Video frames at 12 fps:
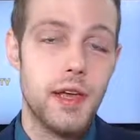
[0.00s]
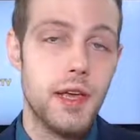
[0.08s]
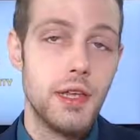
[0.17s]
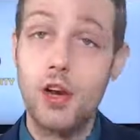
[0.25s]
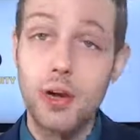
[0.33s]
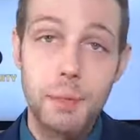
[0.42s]

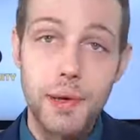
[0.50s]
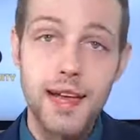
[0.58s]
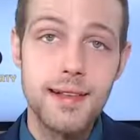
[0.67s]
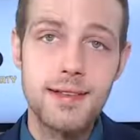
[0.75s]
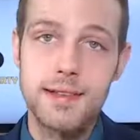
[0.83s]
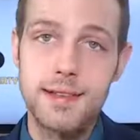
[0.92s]

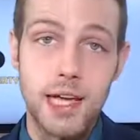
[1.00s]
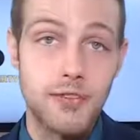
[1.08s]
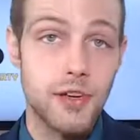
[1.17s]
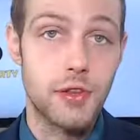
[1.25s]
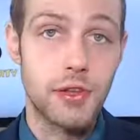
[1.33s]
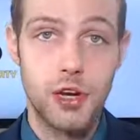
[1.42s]
Europeans enslaved
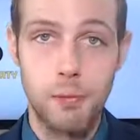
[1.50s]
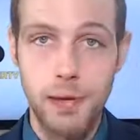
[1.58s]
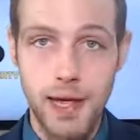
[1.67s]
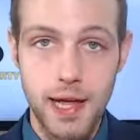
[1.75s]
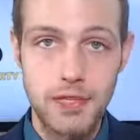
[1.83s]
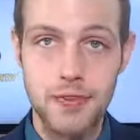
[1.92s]
other
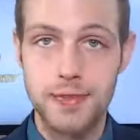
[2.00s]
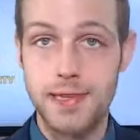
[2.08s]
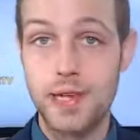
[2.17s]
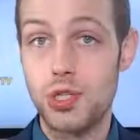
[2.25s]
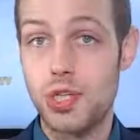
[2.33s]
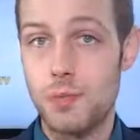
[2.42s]
Europeans for centuries